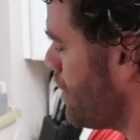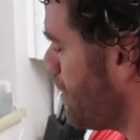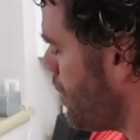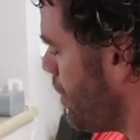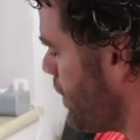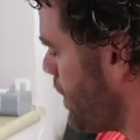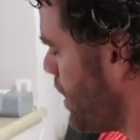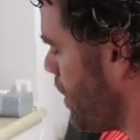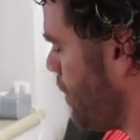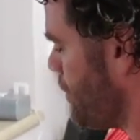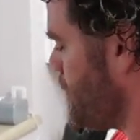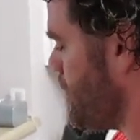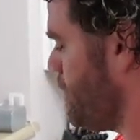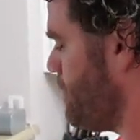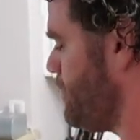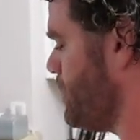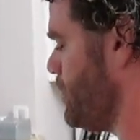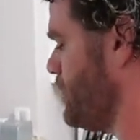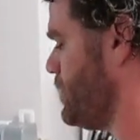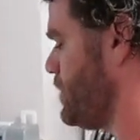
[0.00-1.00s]
all the
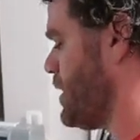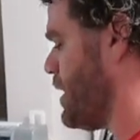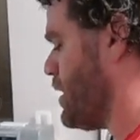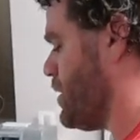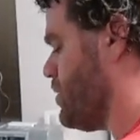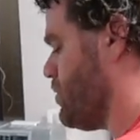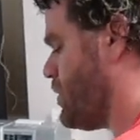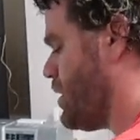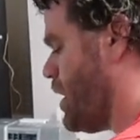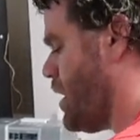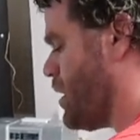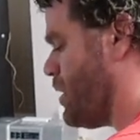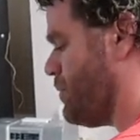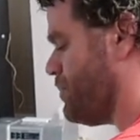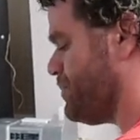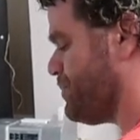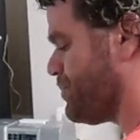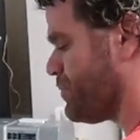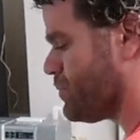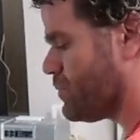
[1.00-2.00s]
healthy foods that you
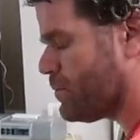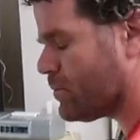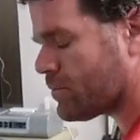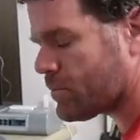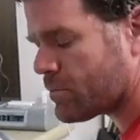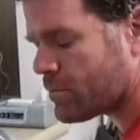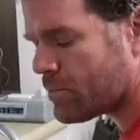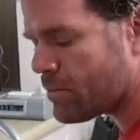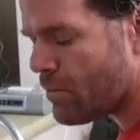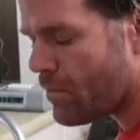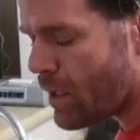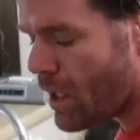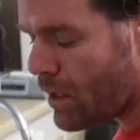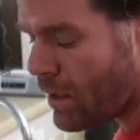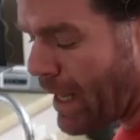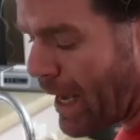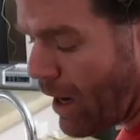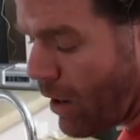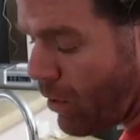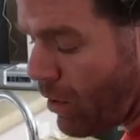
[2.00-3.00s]
can.
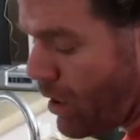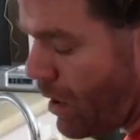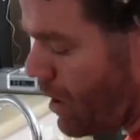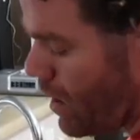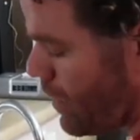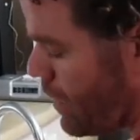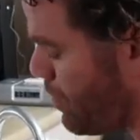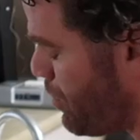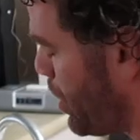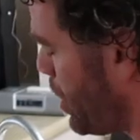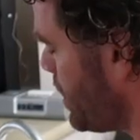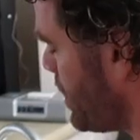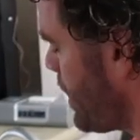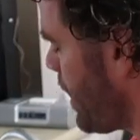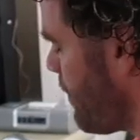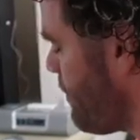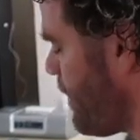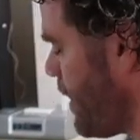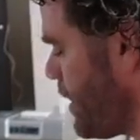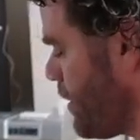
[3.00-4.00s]
Now, the part
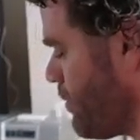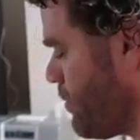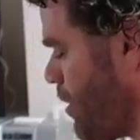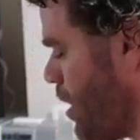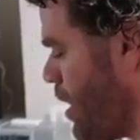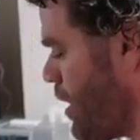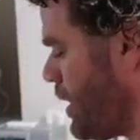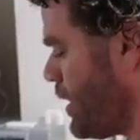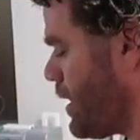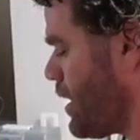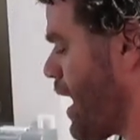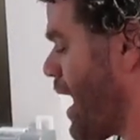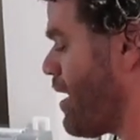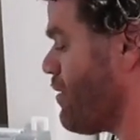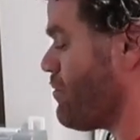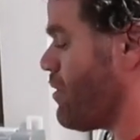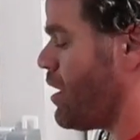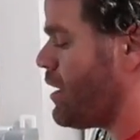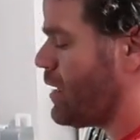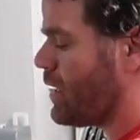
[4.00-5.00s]
that I find
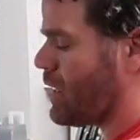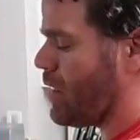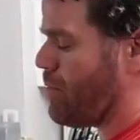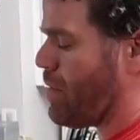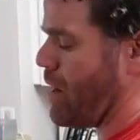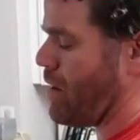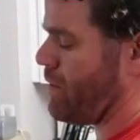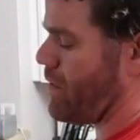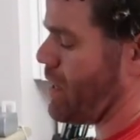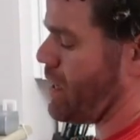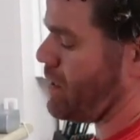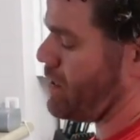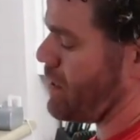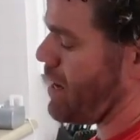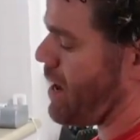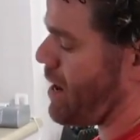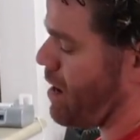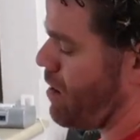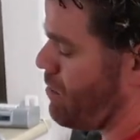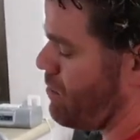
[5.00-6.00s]
ironic about that
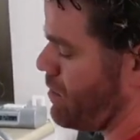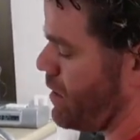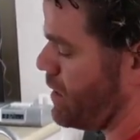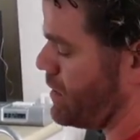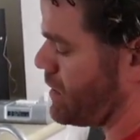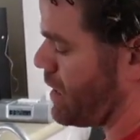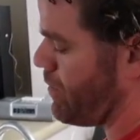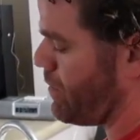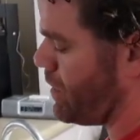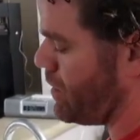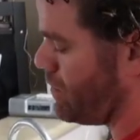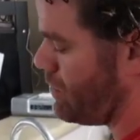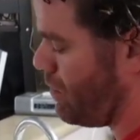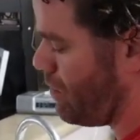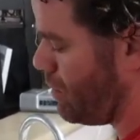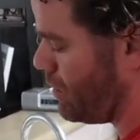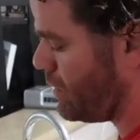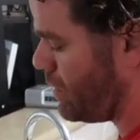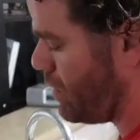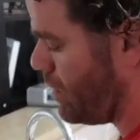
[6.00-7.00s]
now, as I'm an
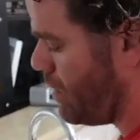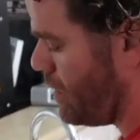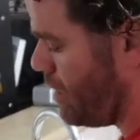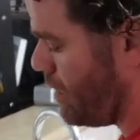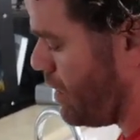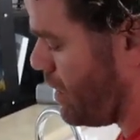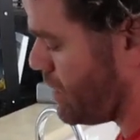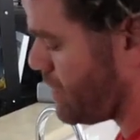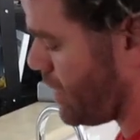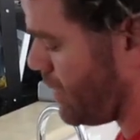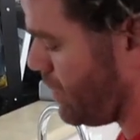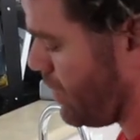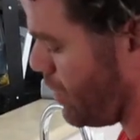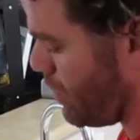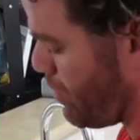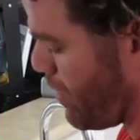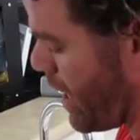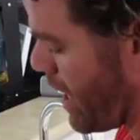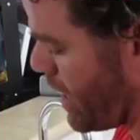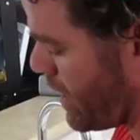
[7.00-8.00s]
adult, is I
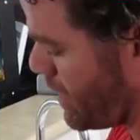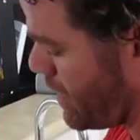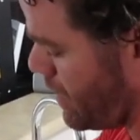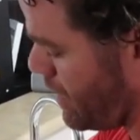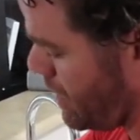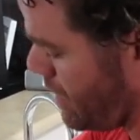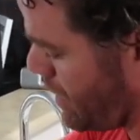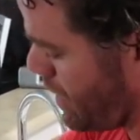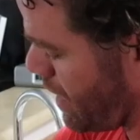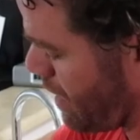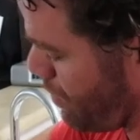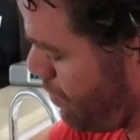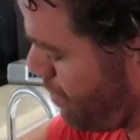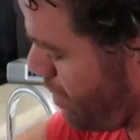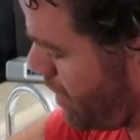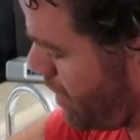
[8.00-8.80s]
look back at